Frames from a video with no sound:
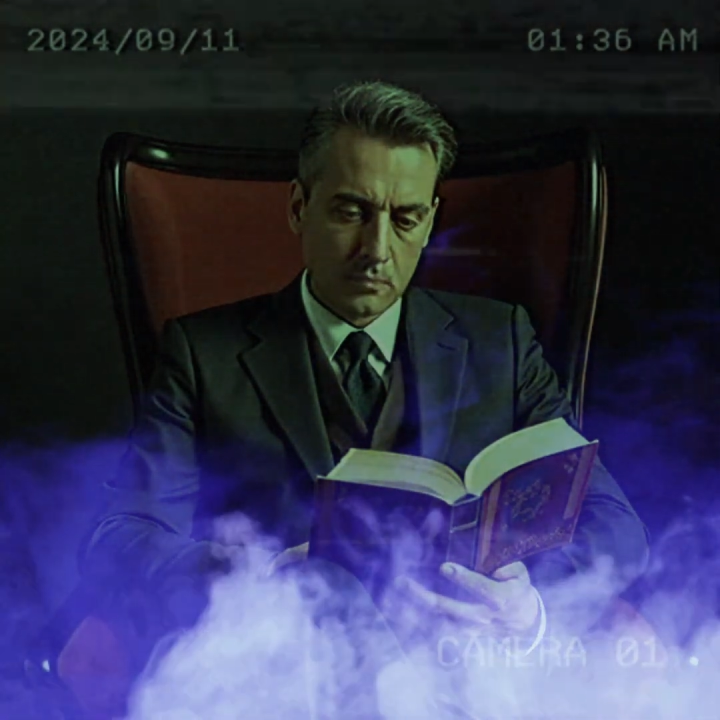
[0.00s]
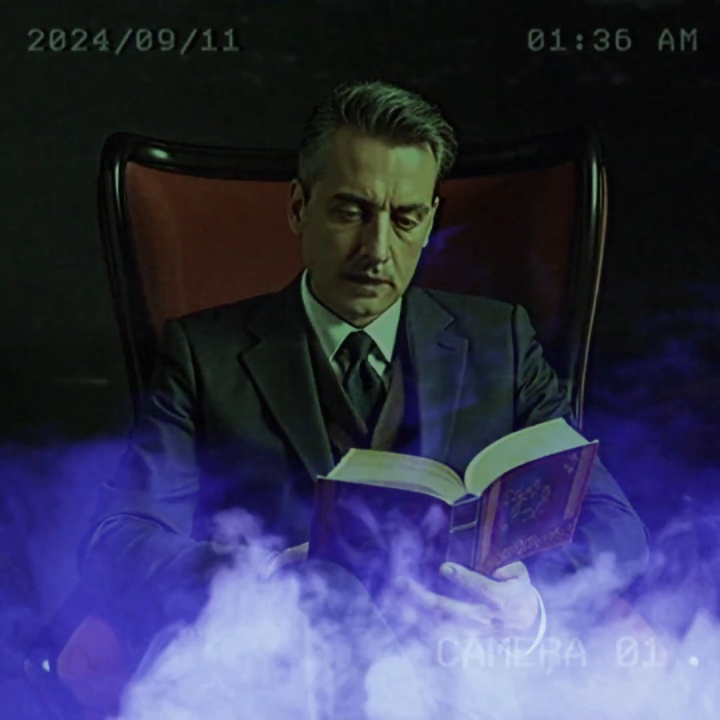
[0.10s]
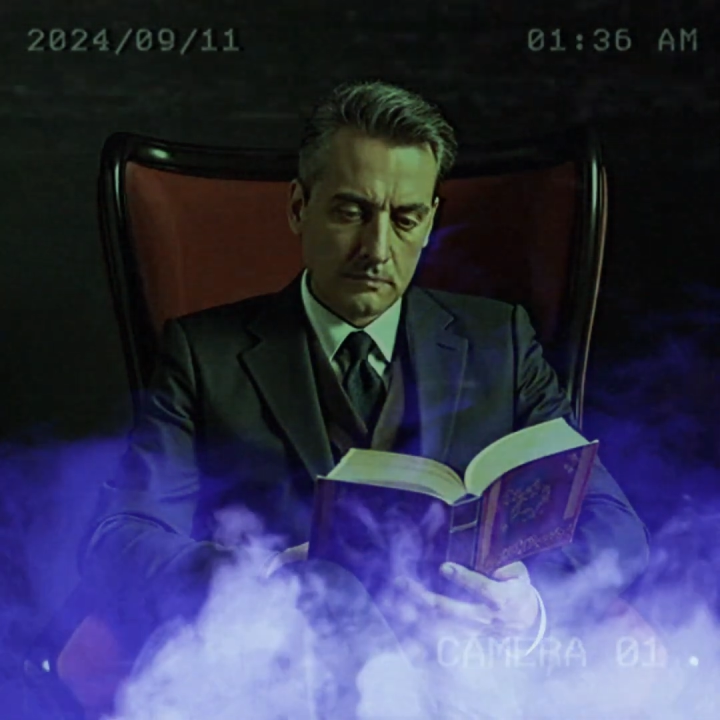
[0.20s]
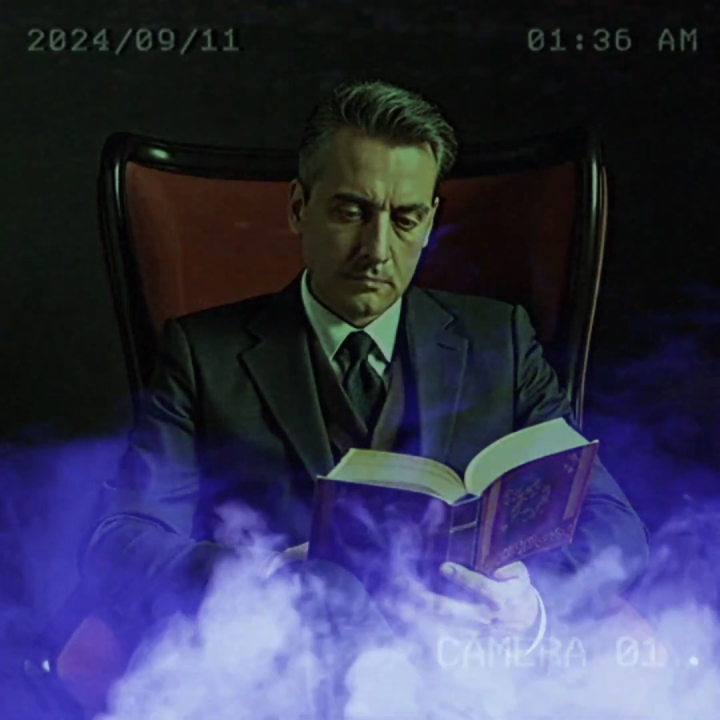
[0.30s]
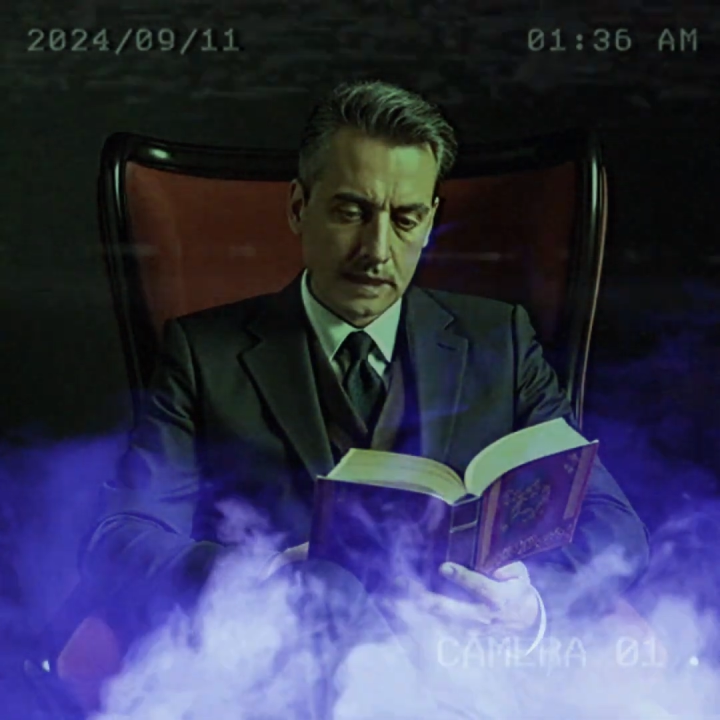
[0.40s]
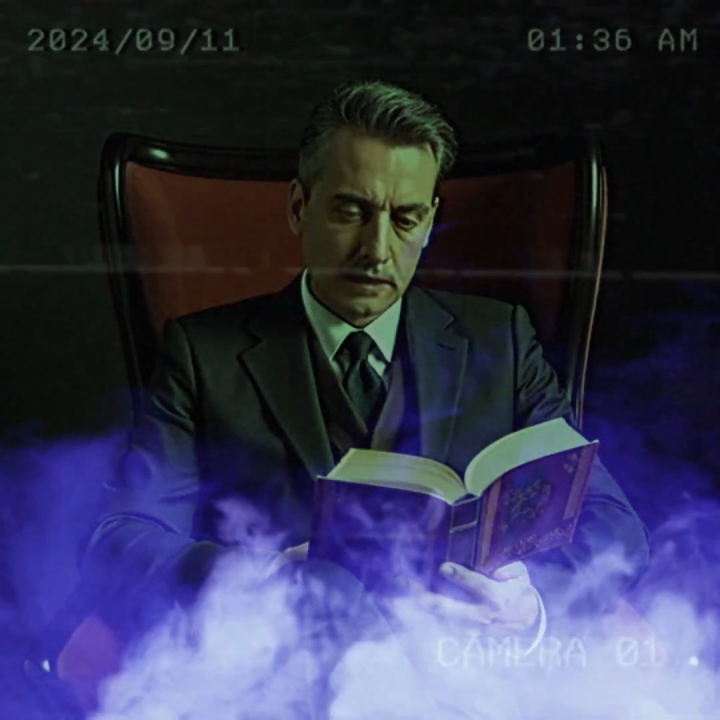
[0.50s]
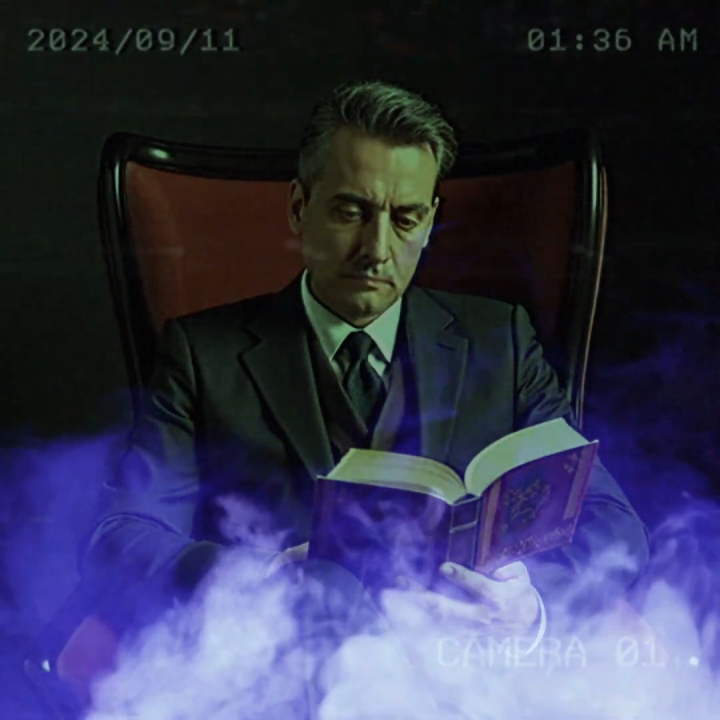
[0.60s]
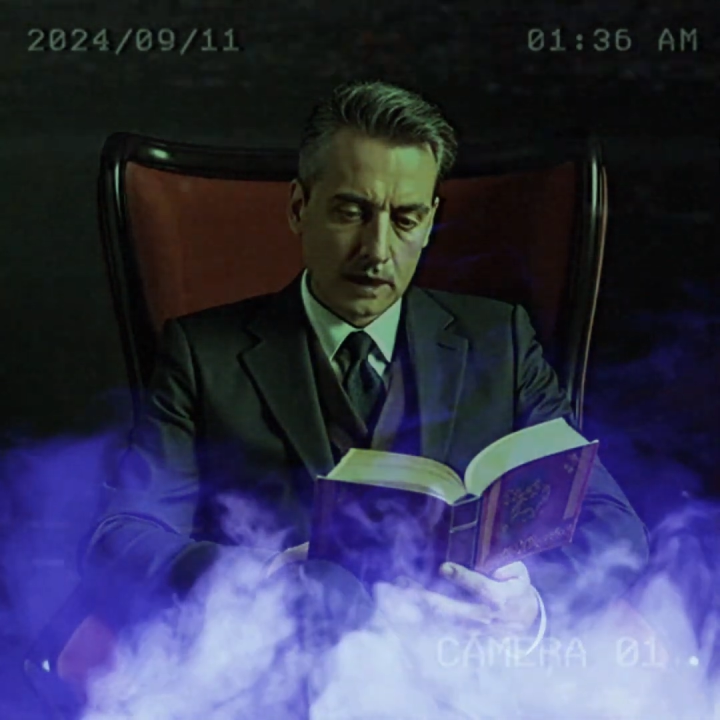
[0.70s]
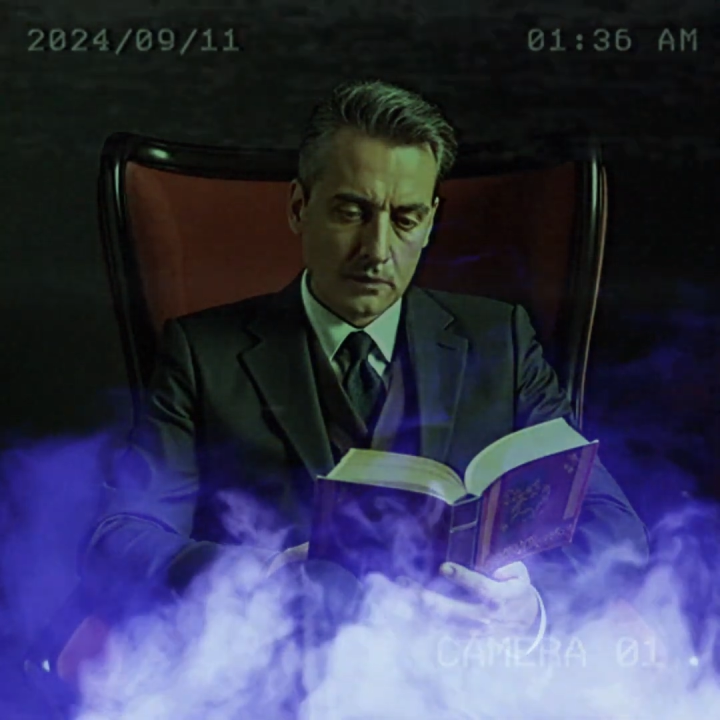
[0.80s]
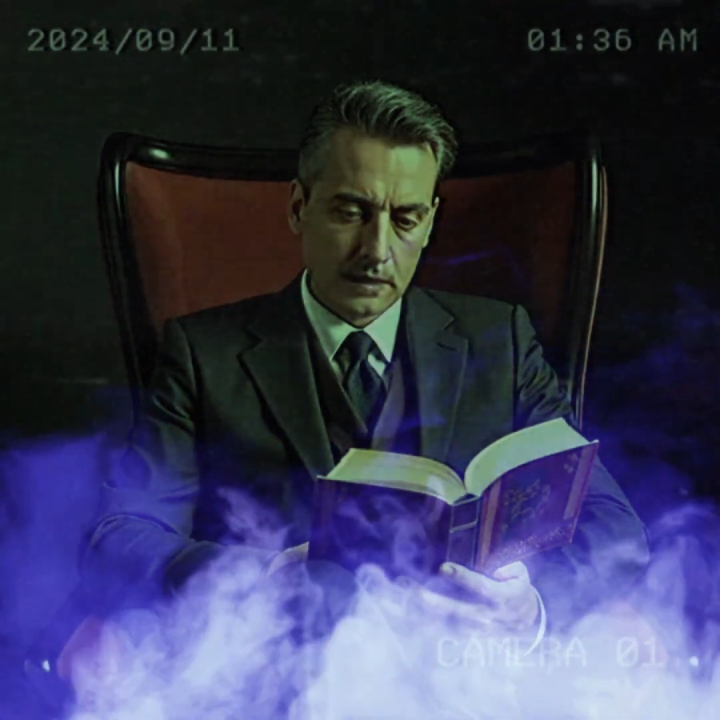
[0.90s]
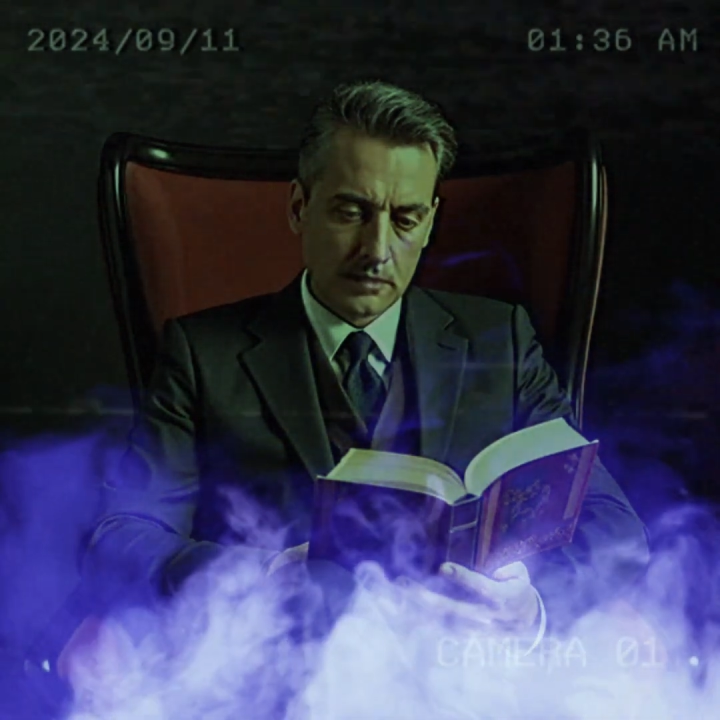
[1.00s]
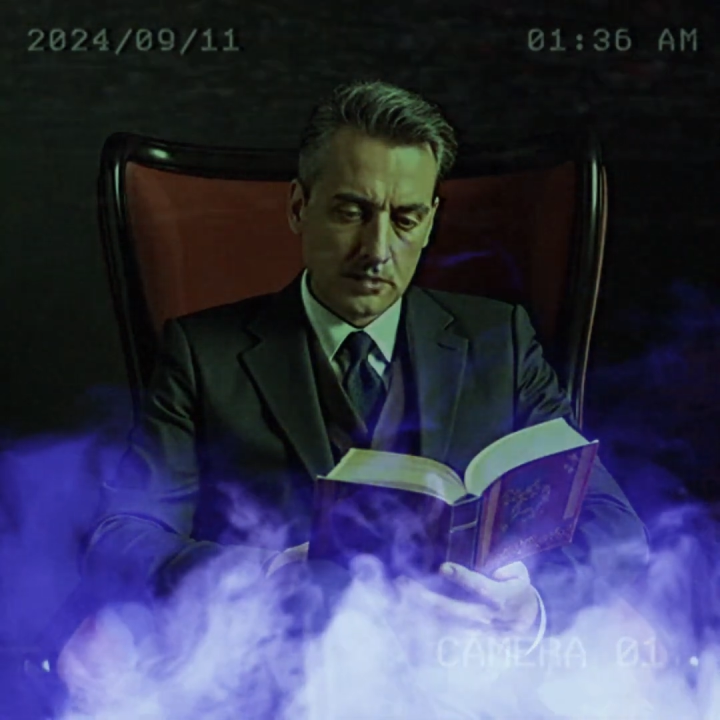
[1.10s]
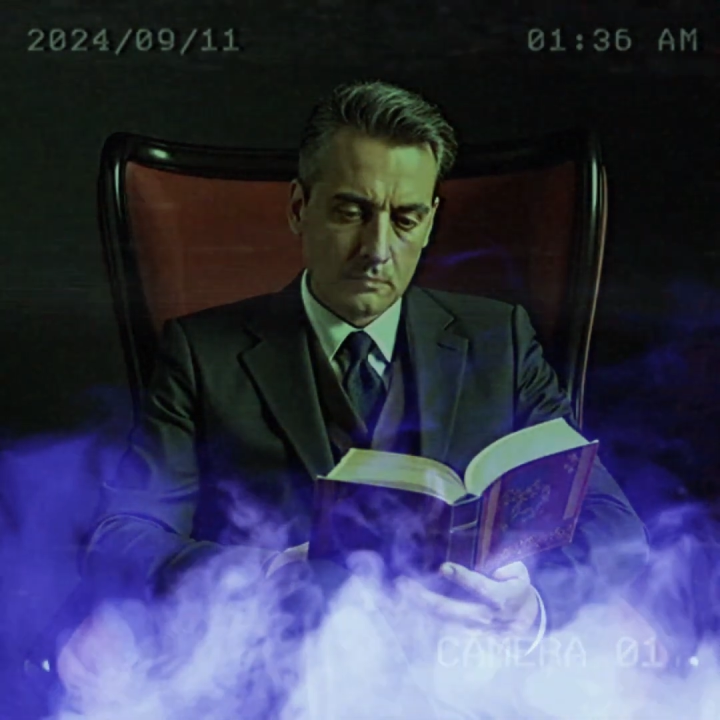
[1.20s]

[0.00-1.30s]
one of many Americans